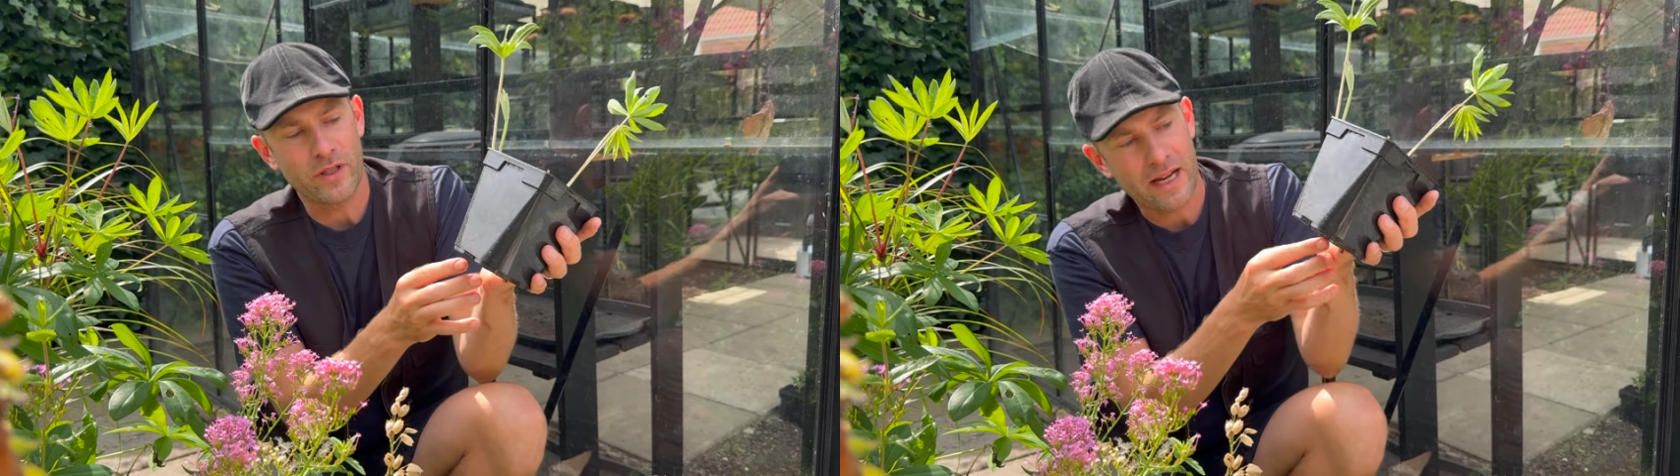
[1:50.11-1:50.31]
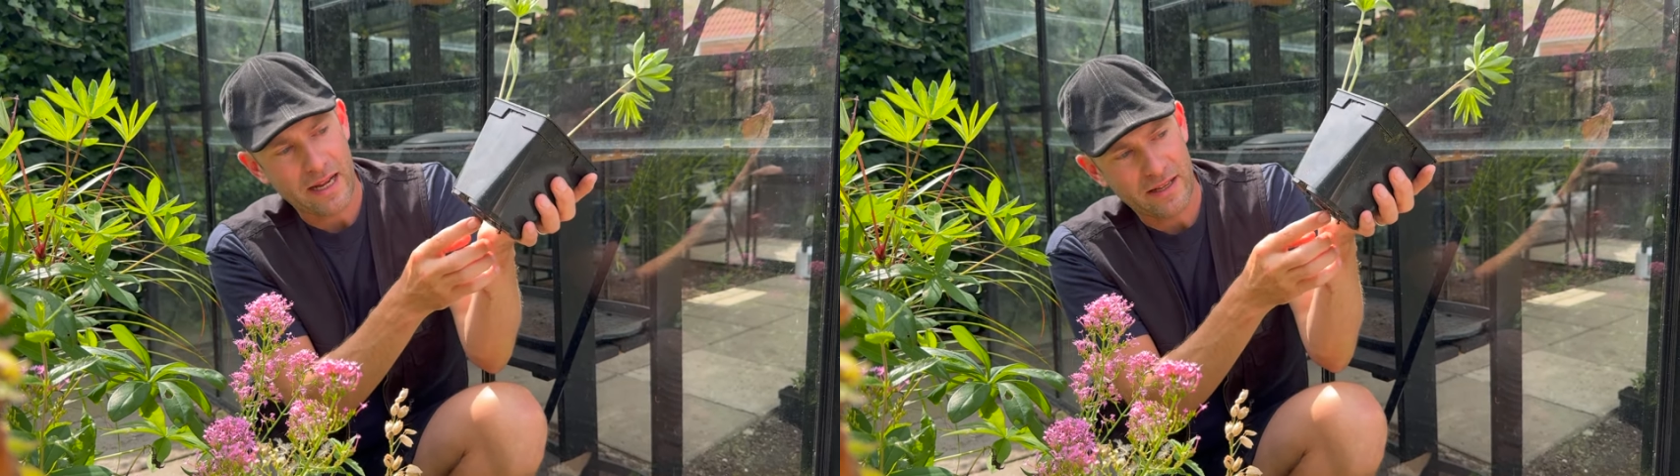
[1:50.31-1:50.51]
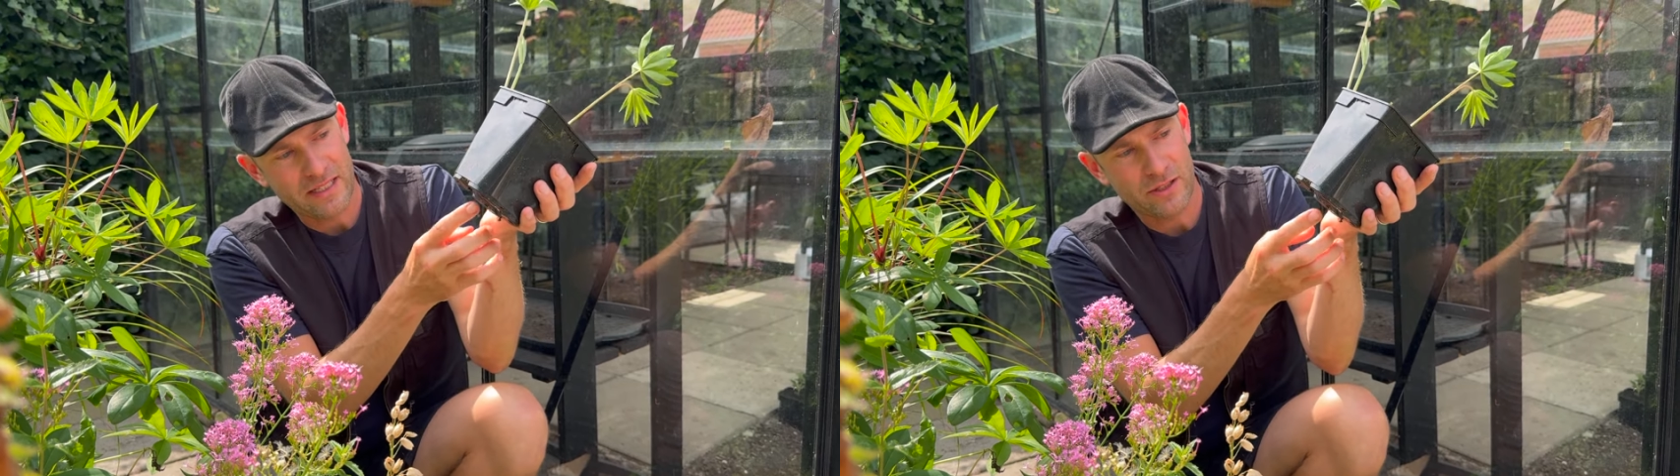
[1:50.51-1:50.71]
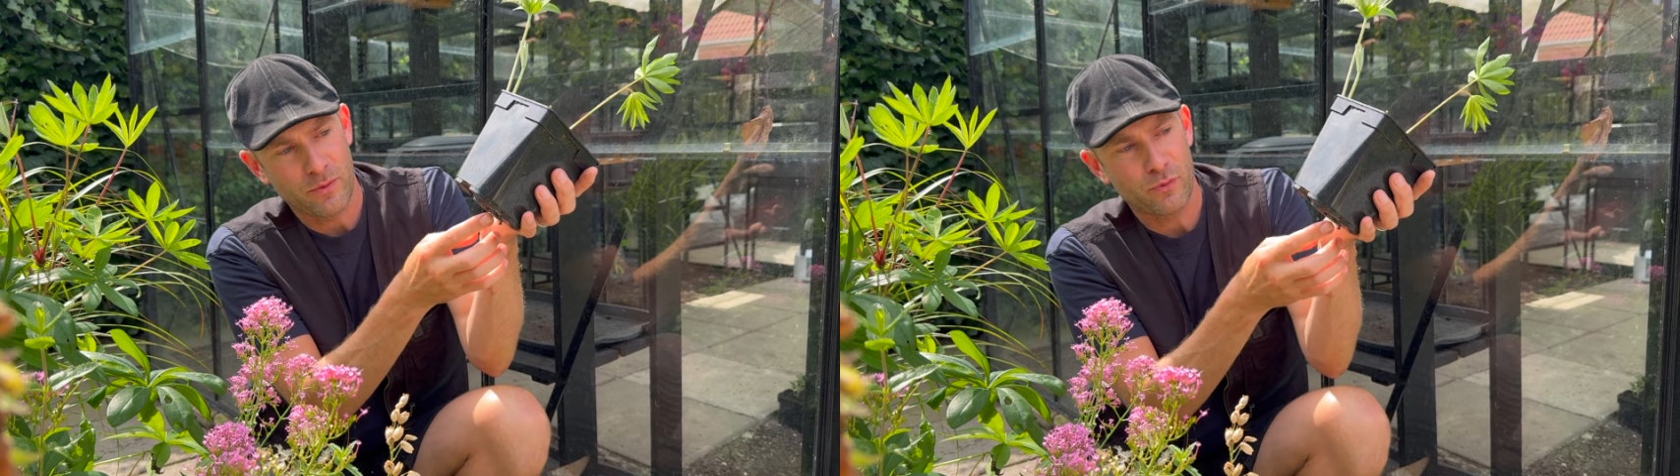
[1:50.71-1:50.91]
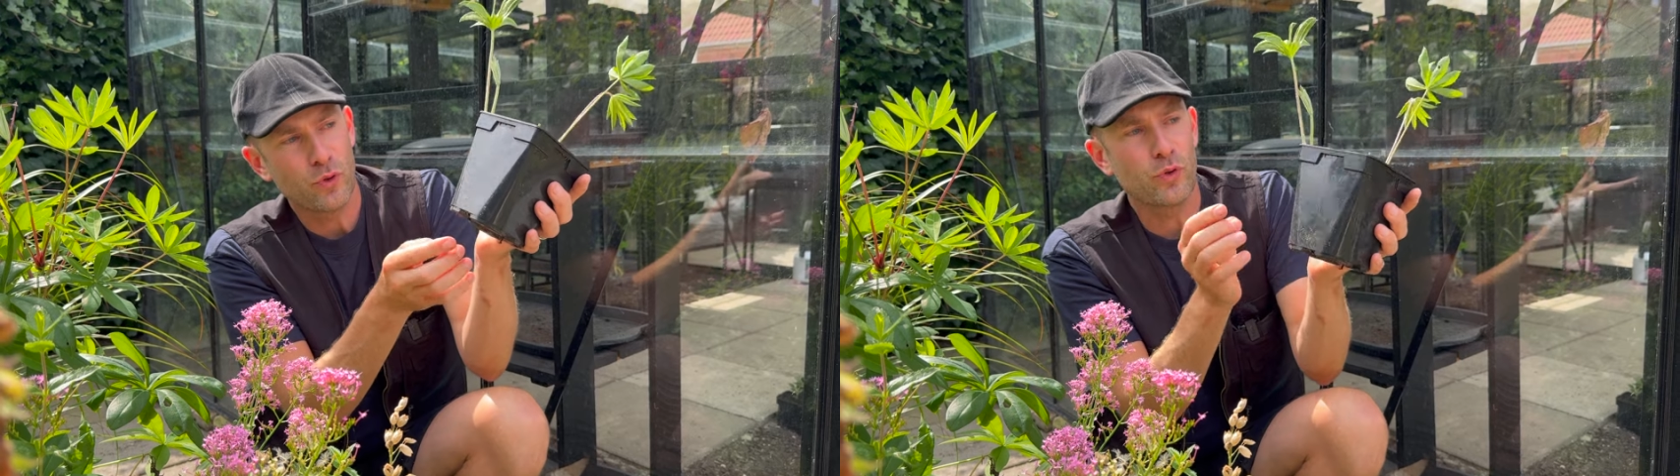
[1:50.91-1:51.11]
that I see
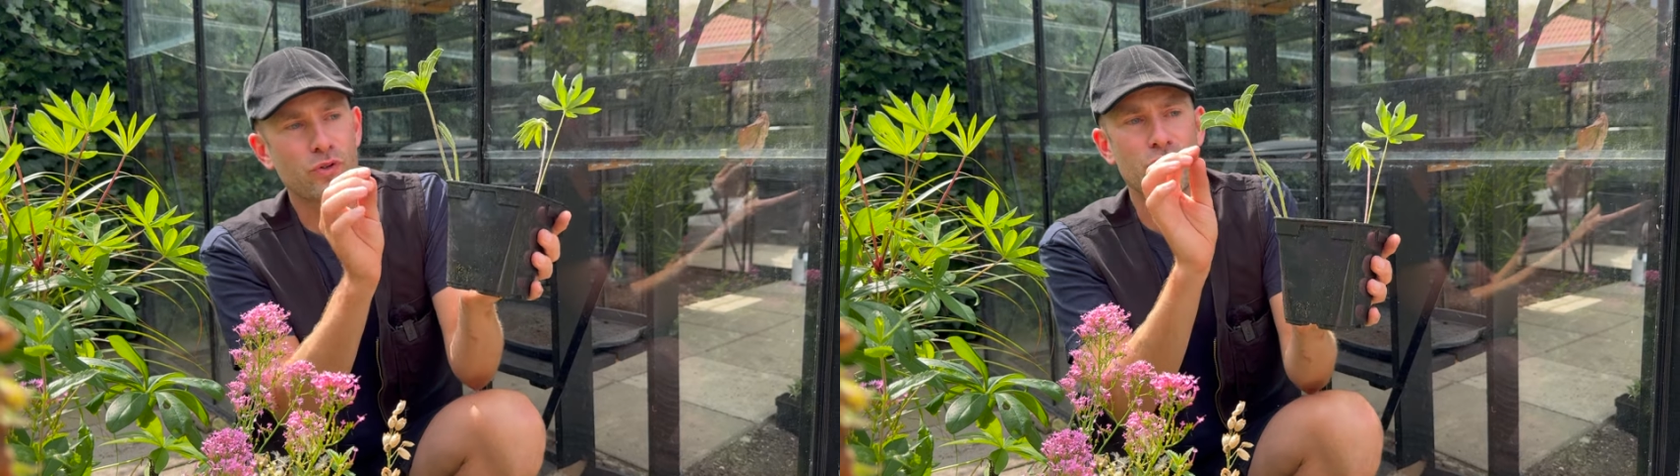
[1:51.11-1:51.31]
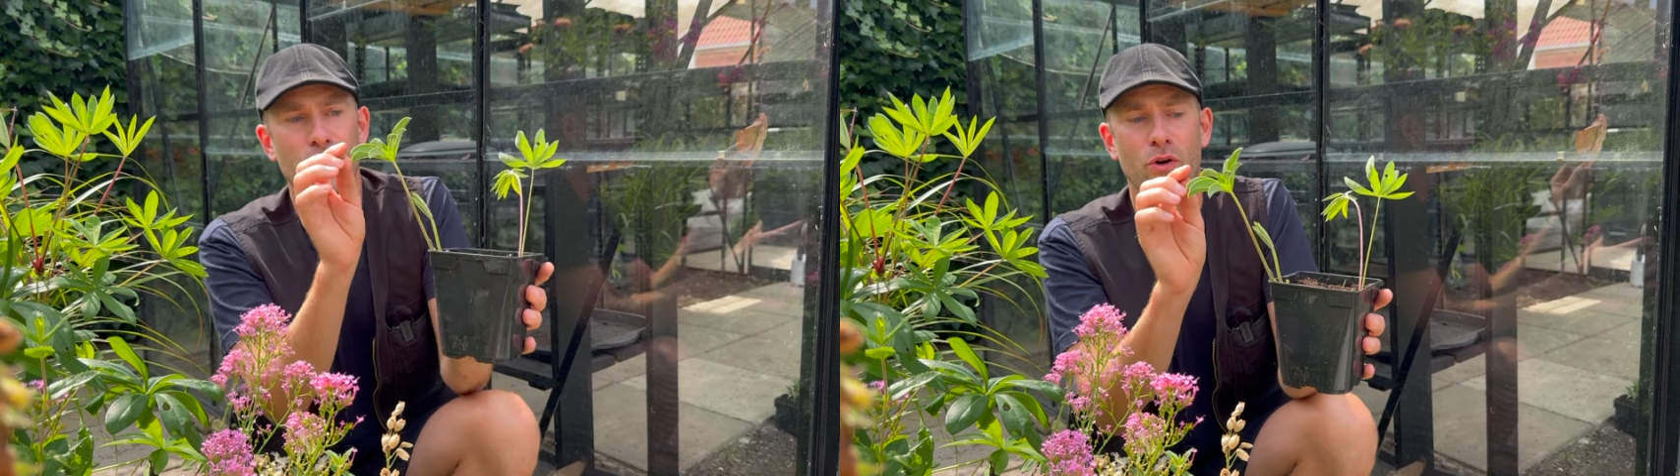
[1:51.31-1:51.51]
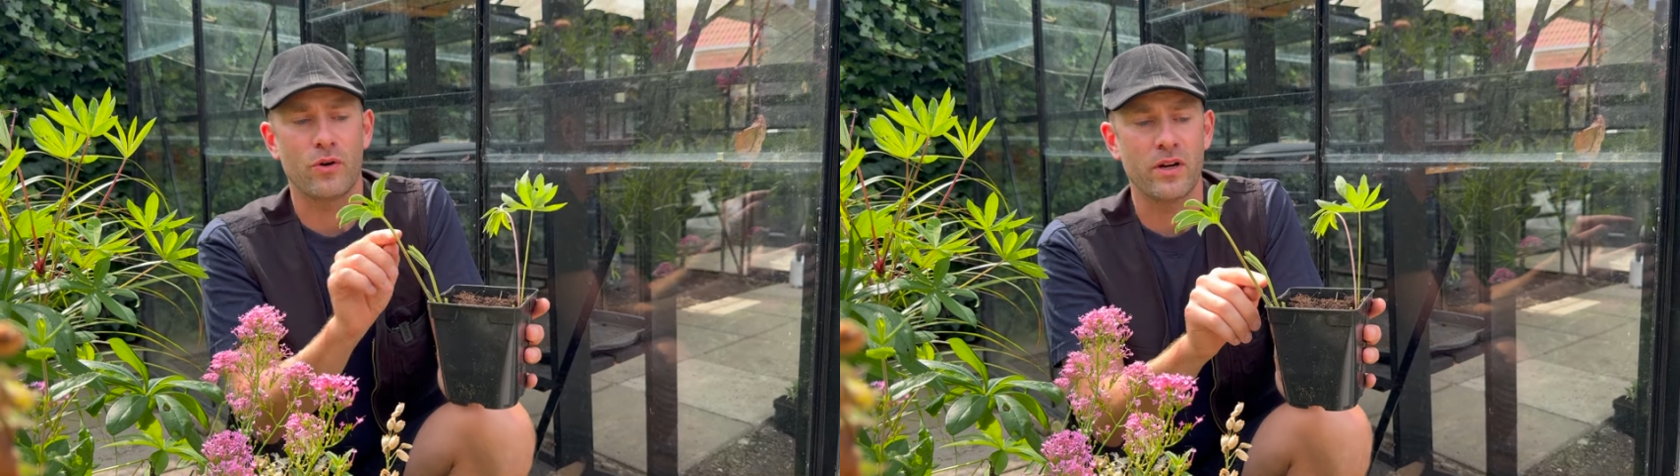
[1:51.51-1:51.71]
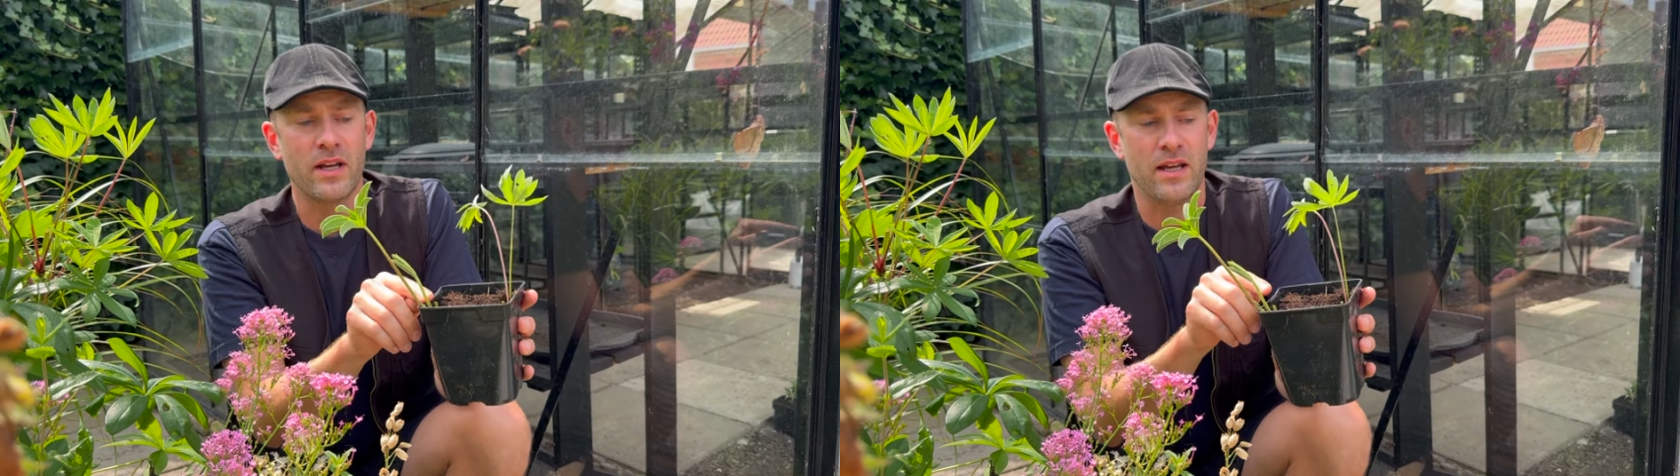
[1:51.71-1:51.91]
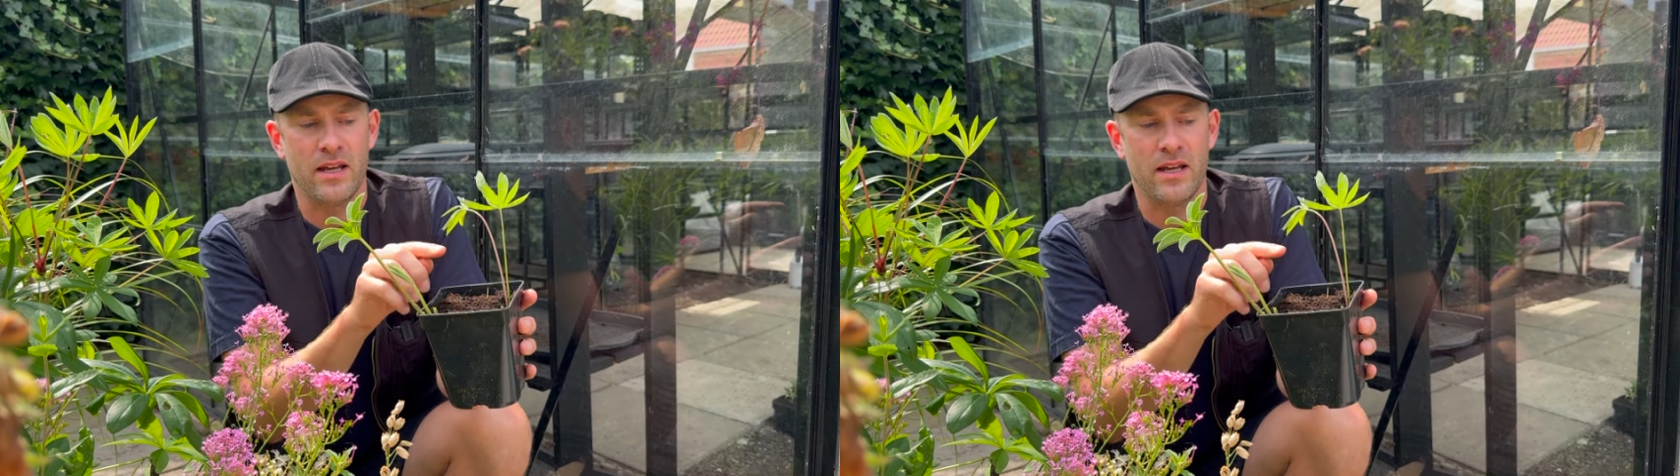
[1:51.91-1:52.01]
some roots, or